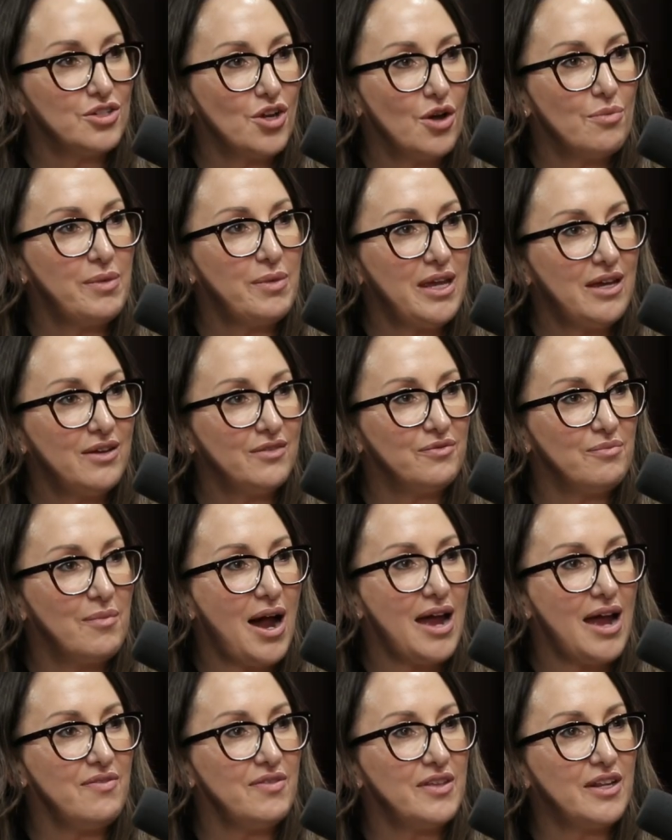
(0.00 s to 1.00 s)
topic of
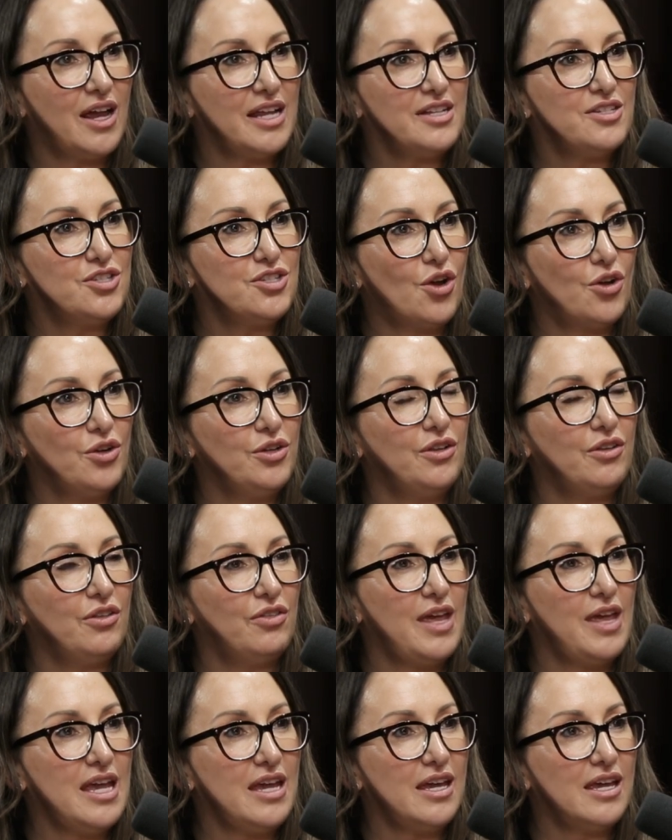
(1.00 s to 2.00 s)
mine that I don't
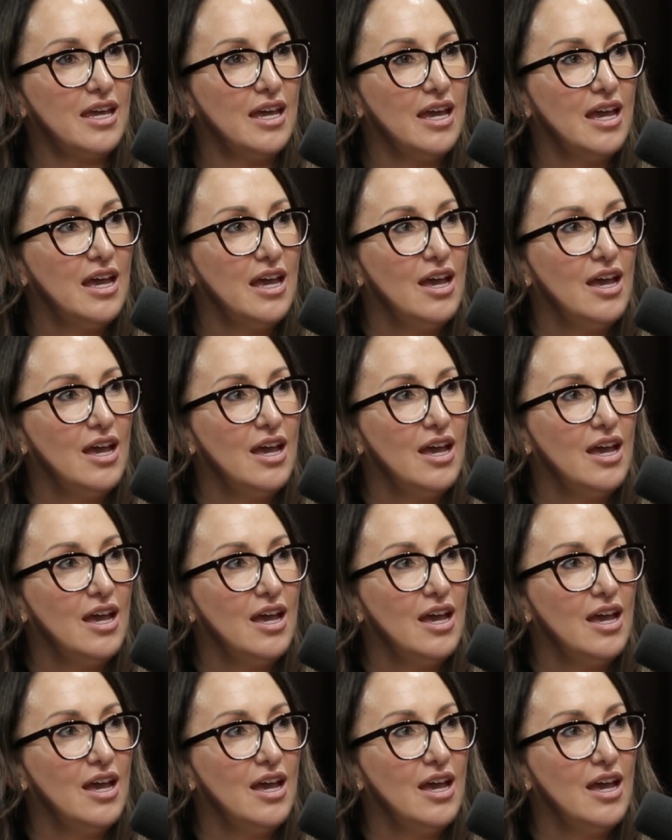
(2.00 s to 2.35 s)
think,